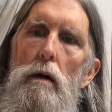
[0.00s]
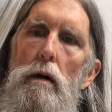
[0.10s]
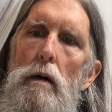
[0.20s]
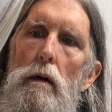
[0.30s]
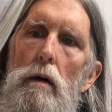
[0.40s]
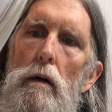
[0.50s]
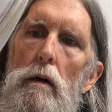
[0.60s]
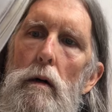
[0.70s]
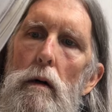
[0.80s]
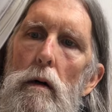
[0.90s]

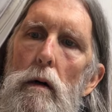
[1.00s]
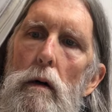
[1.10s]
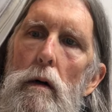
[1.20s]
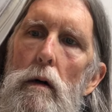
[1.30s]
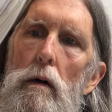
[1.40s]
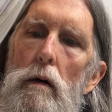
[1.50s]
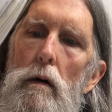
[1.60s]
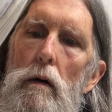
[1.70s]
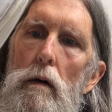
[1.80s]
(silence)